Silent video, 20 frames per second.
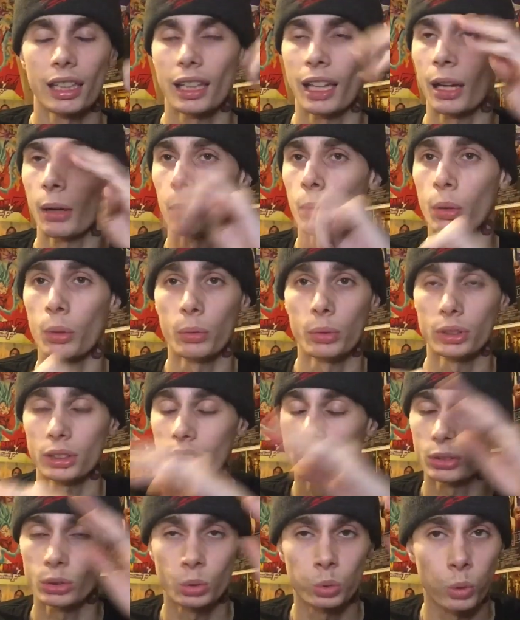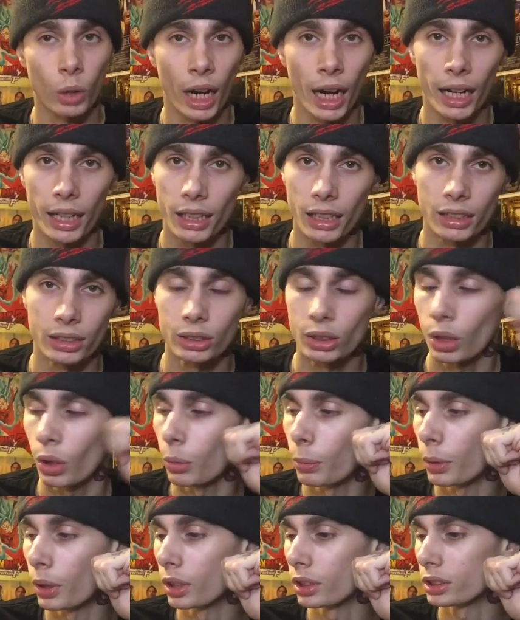that one was dragging so
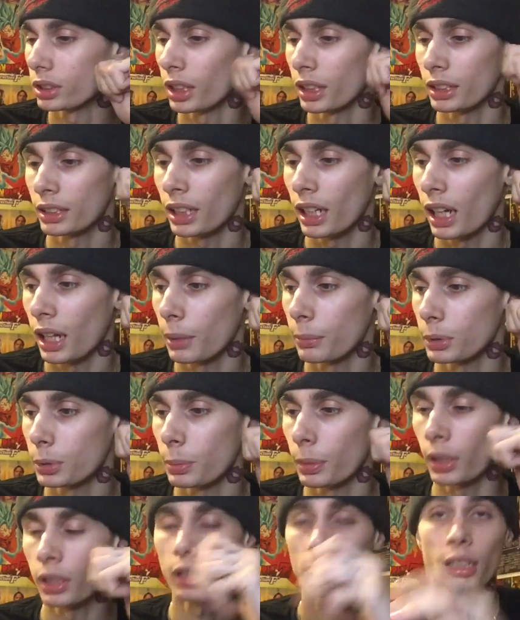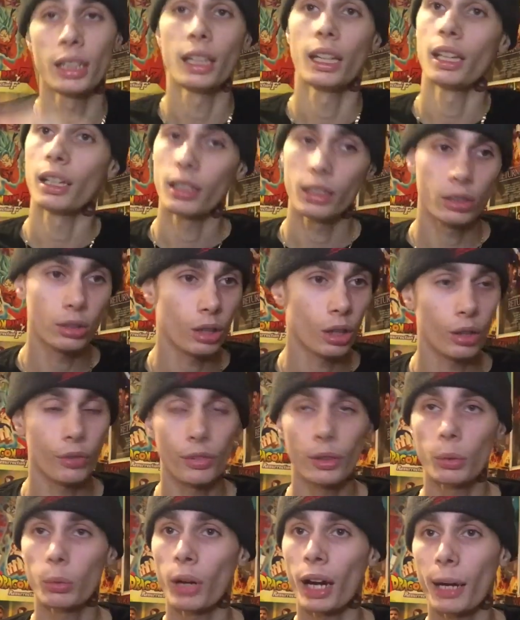much at times. But, you know,
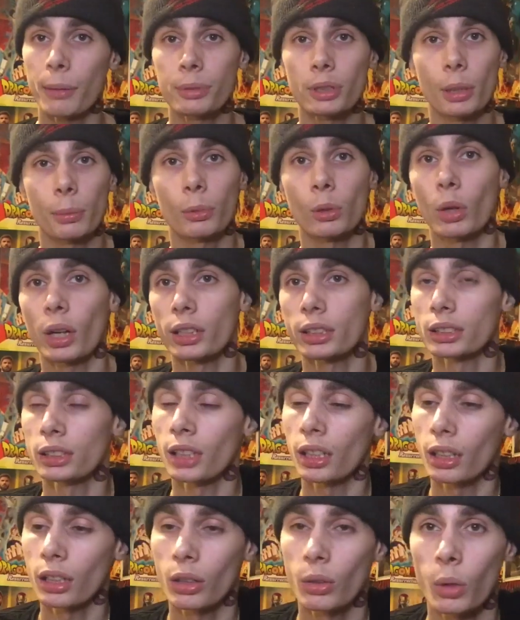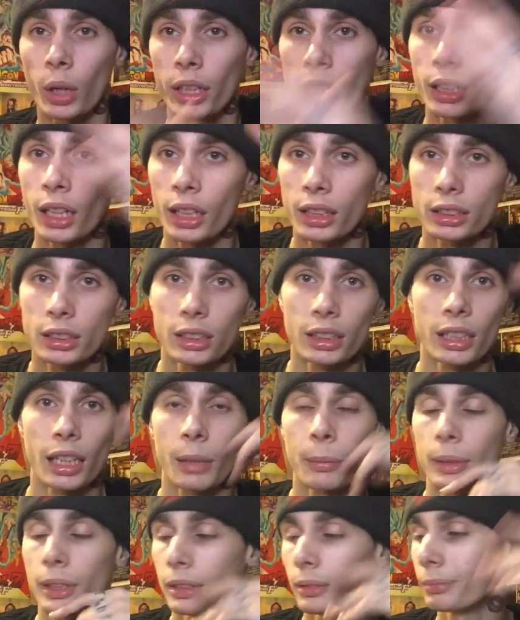if it wraps up quite nicely,
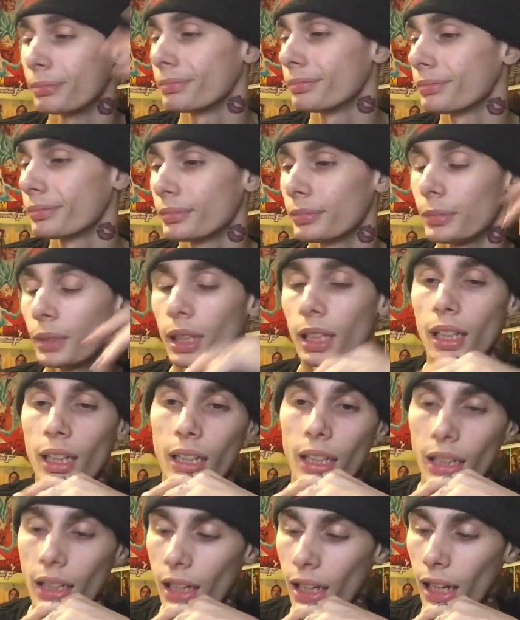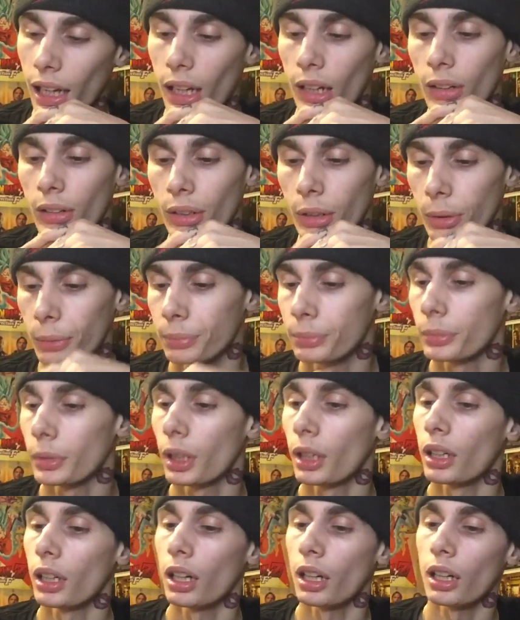I mean, I don't
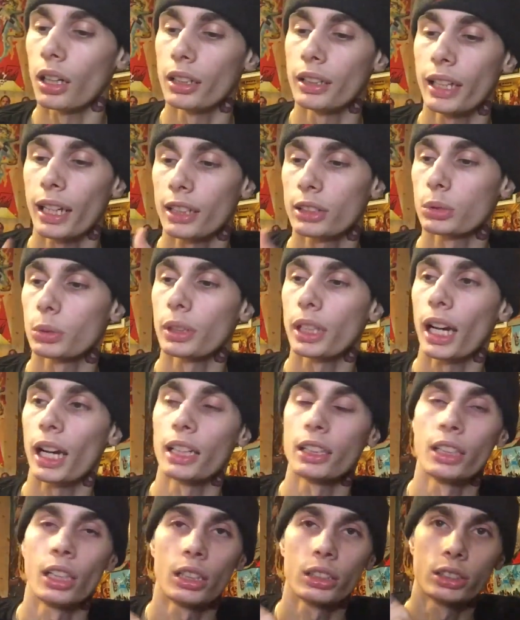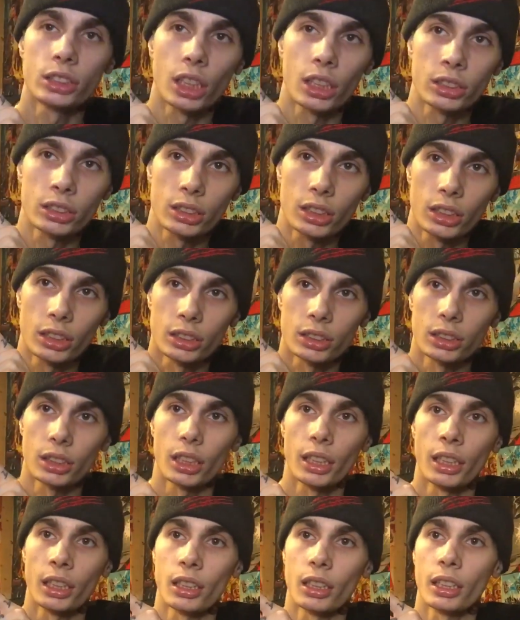know. Next, we got Young Justice,
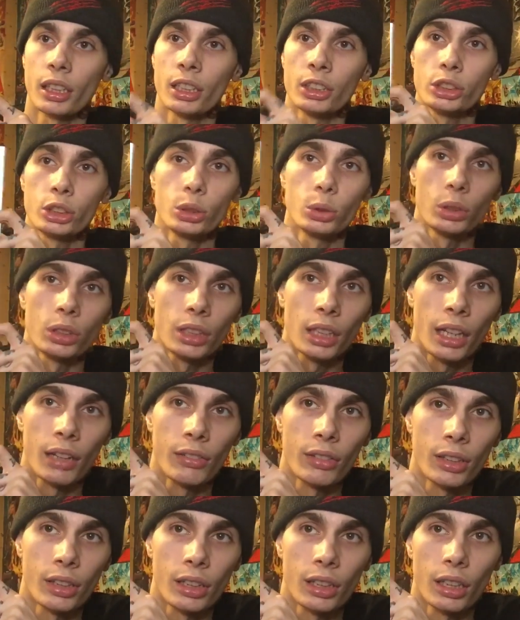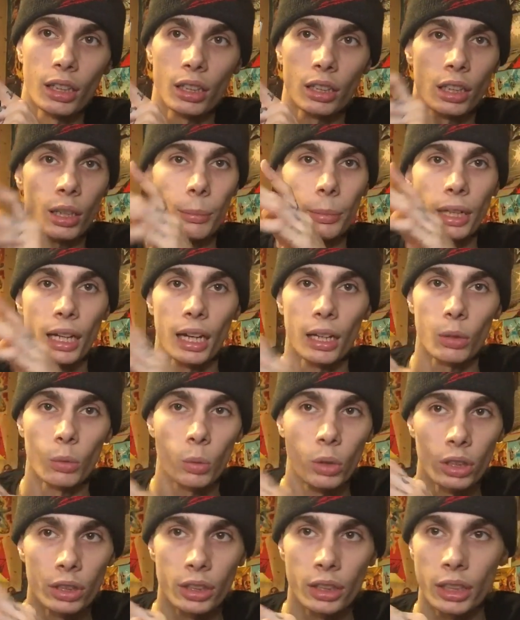issue 11, coming out of
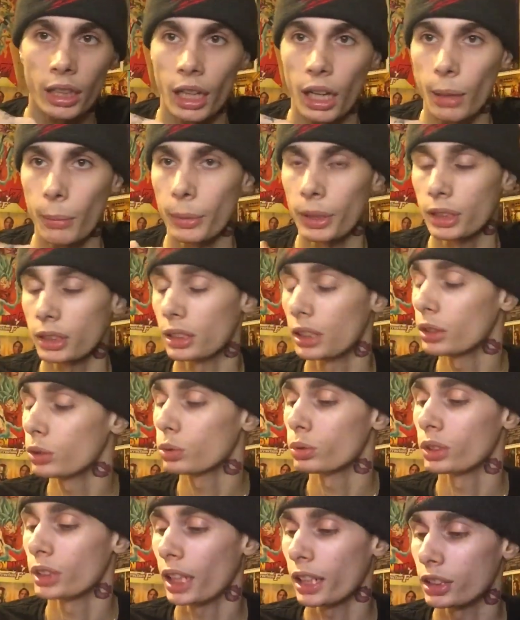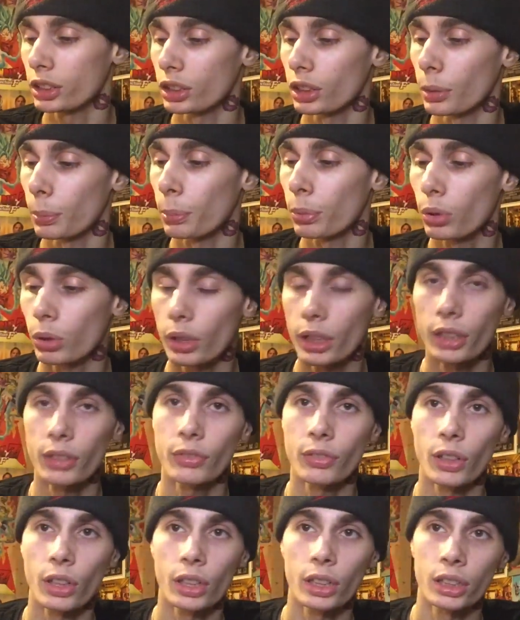Wonder Comics. This was actually a pretty
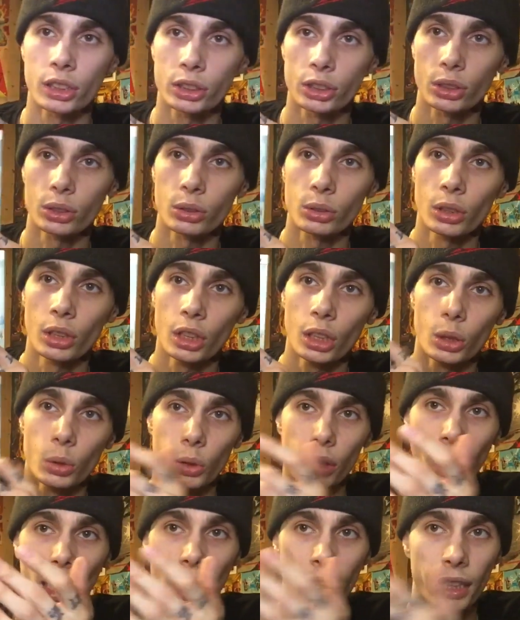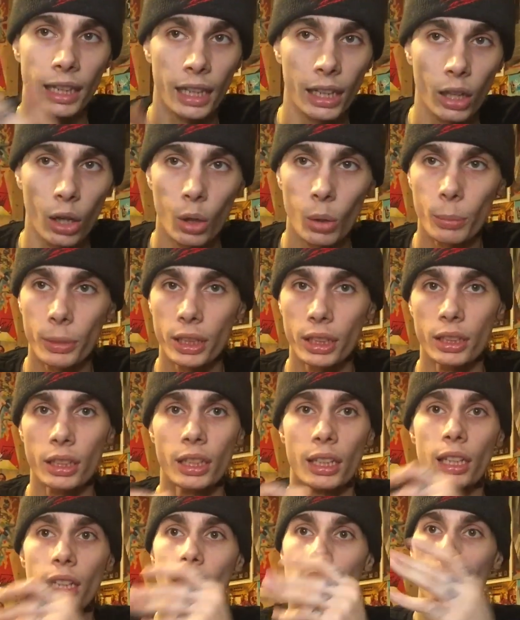fun issue. We got Naomi
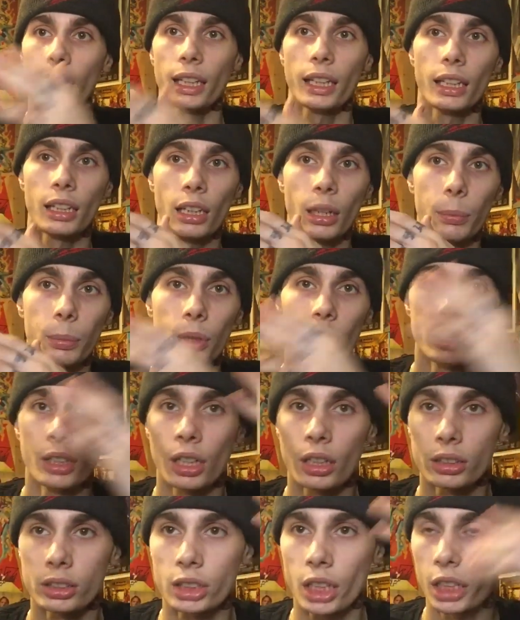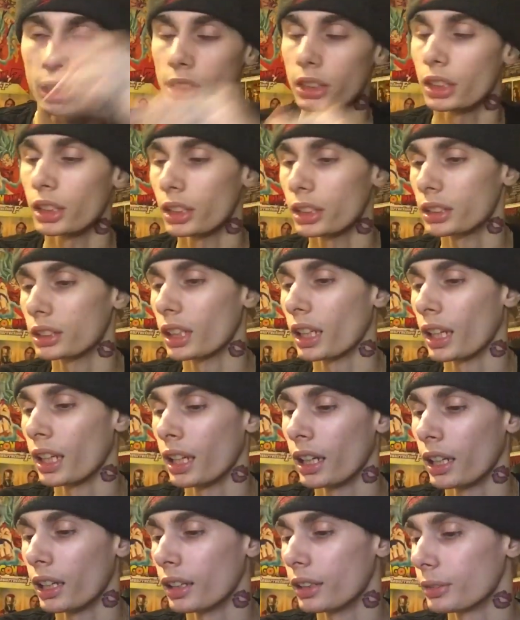linking up with Young Justice,
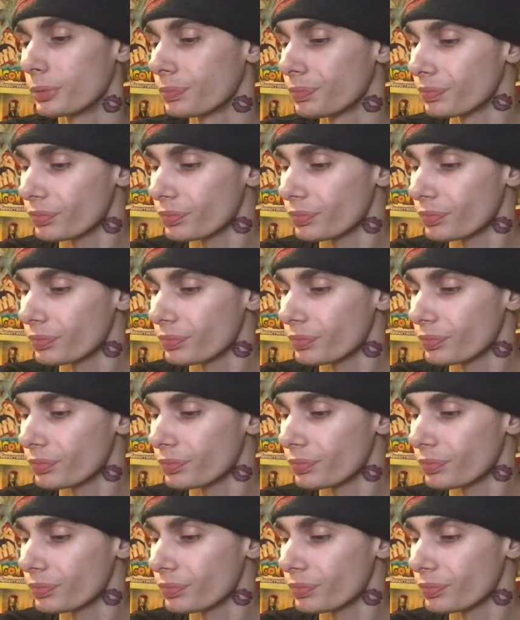and